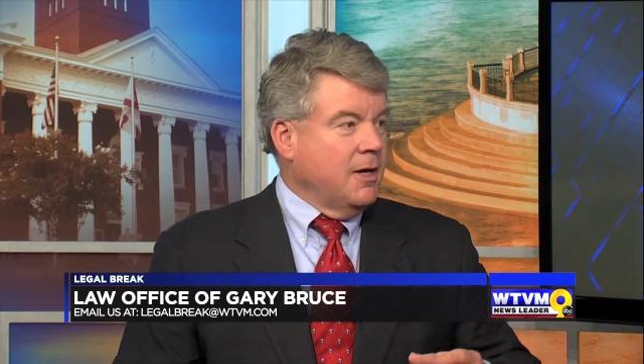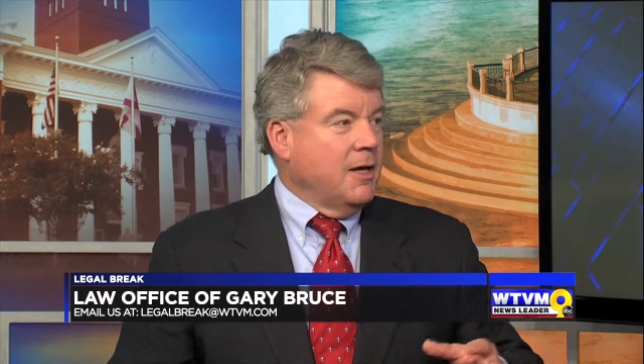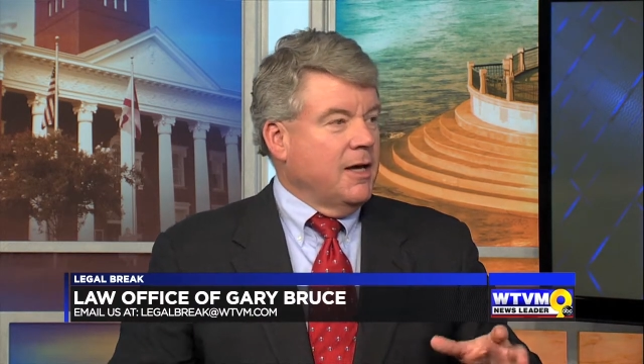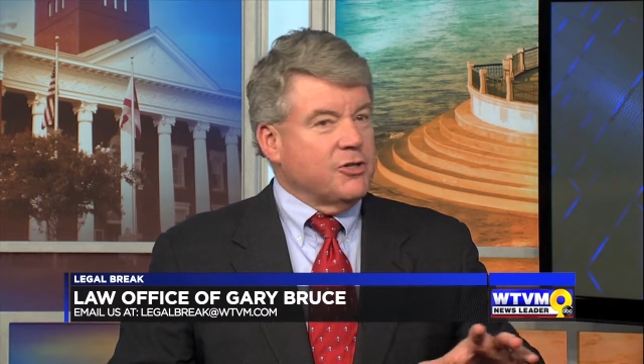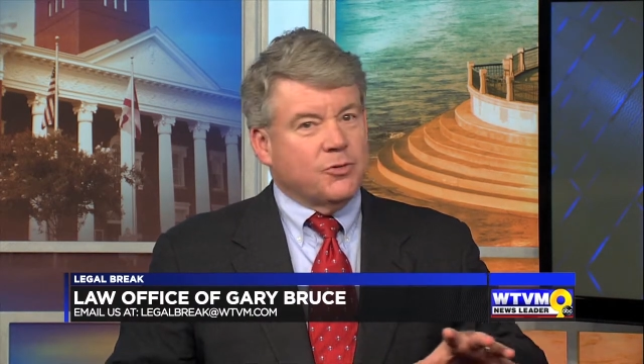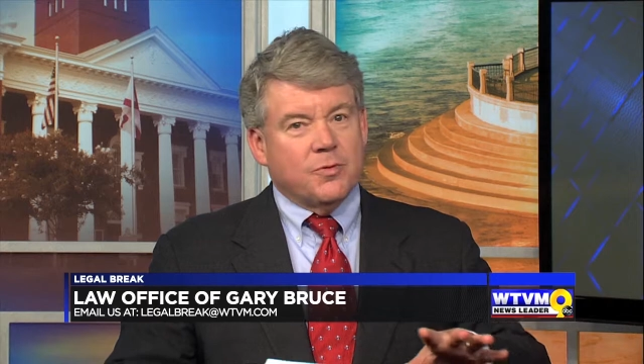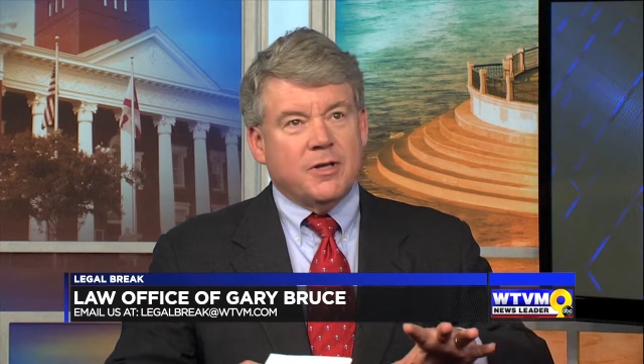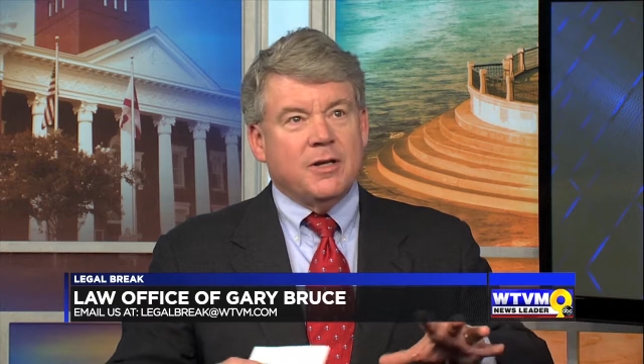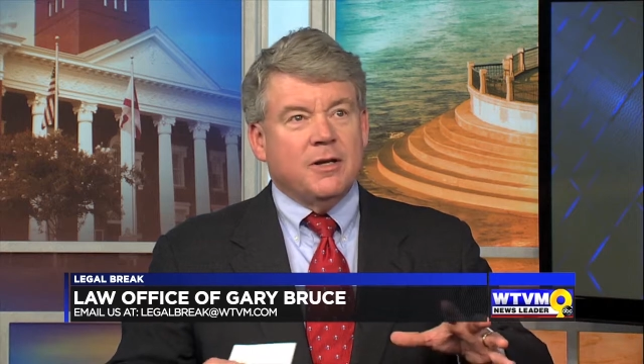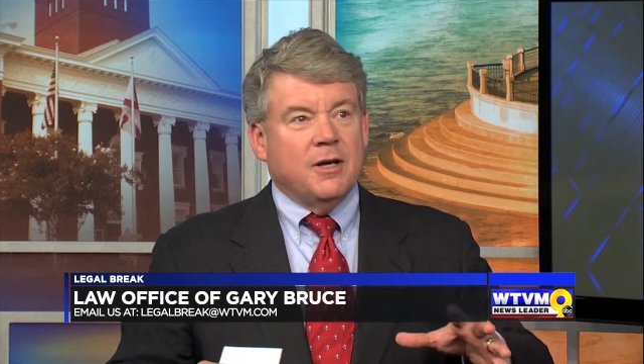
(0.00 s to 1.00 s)
And so
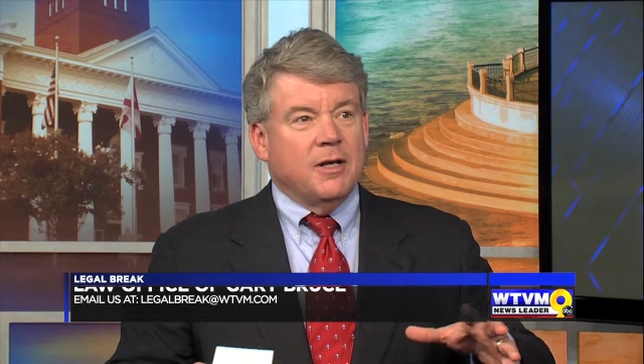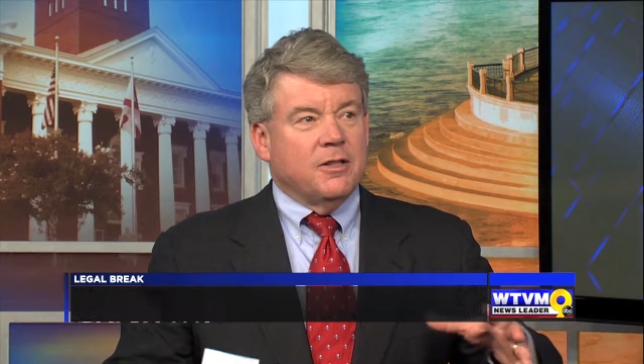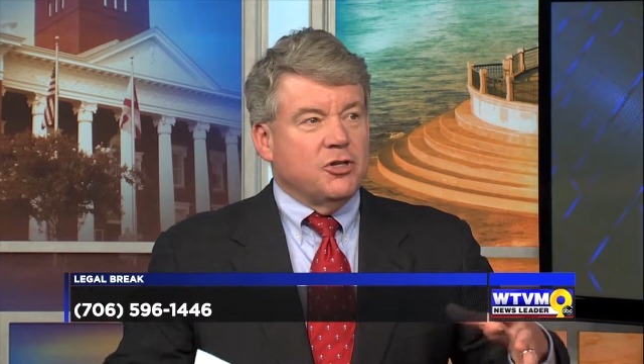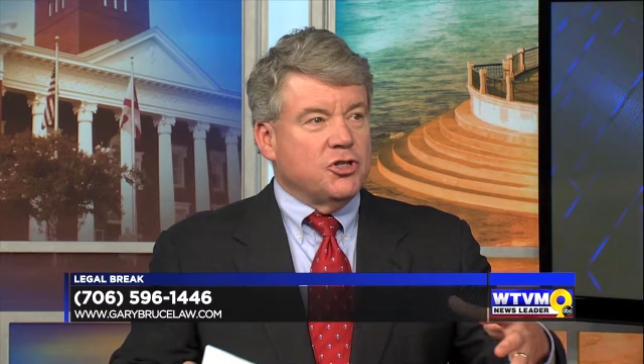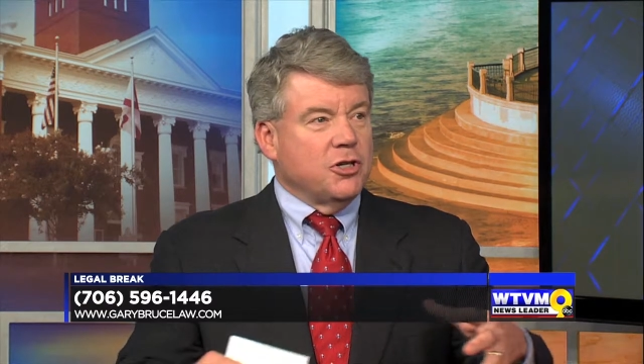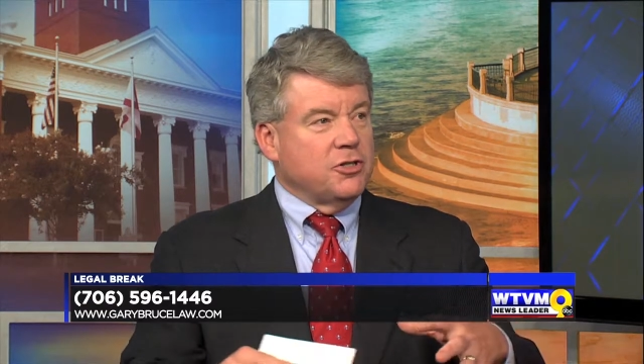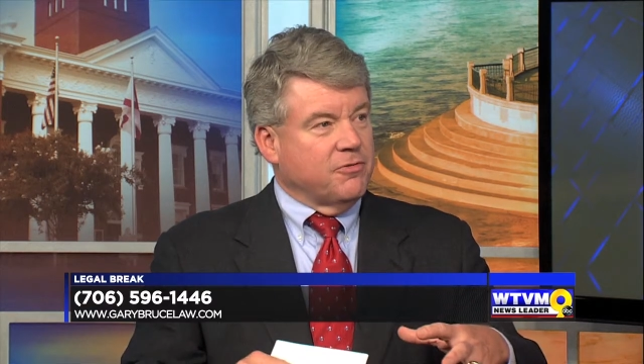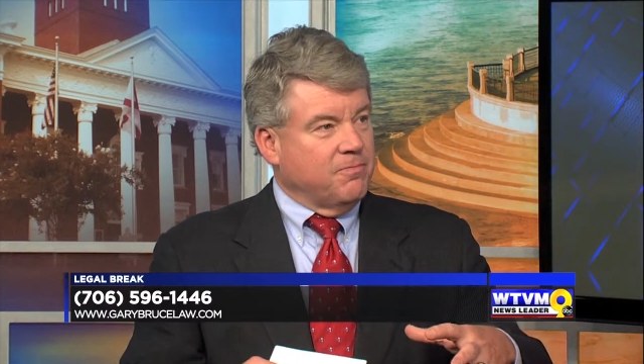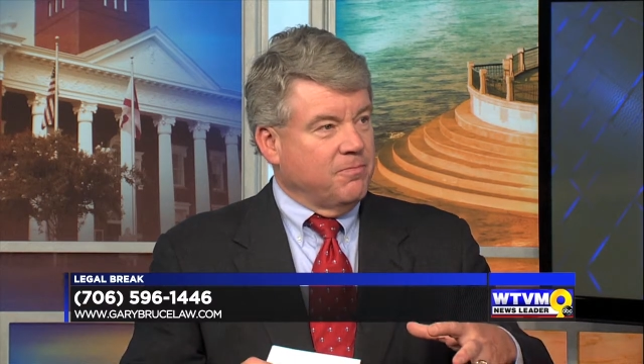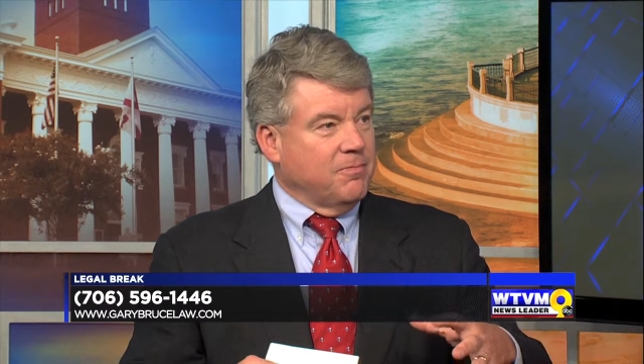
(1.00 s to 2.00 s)
then the
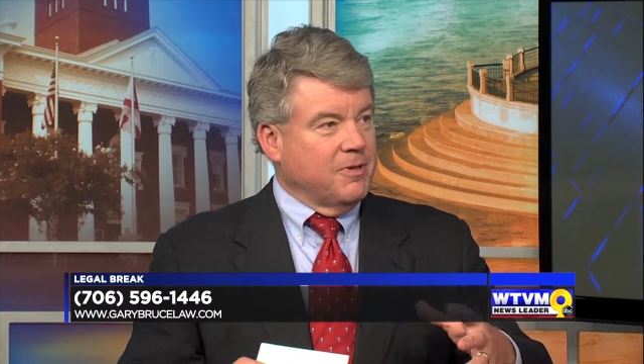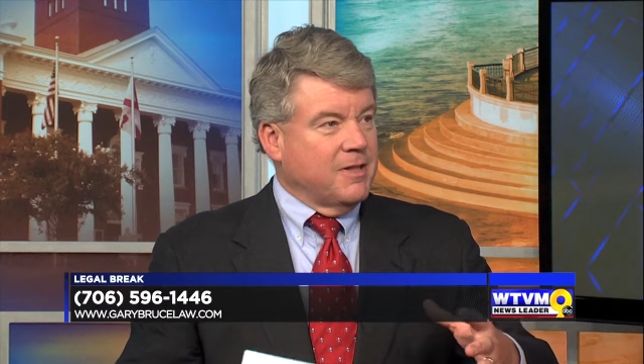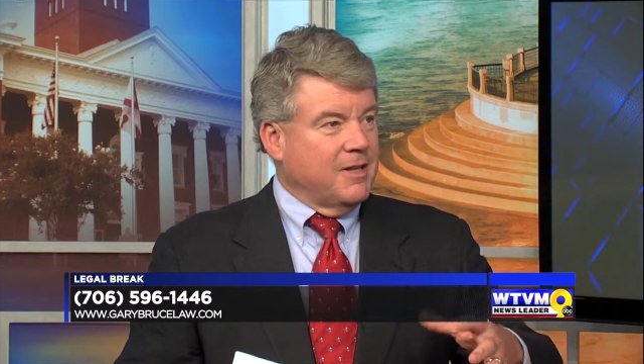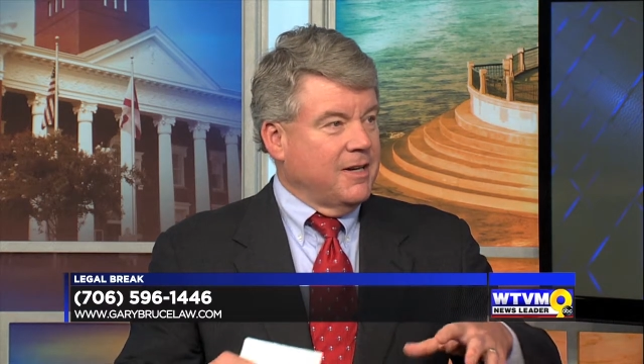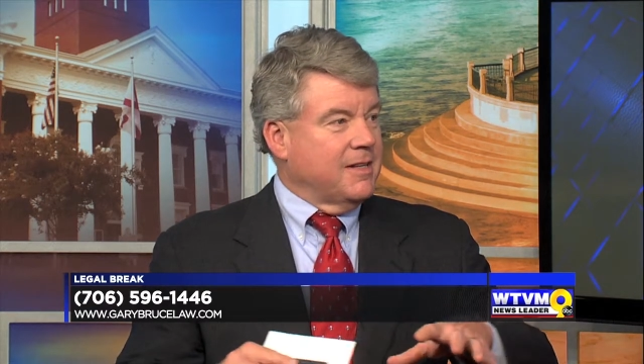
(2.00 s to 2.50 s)
judge then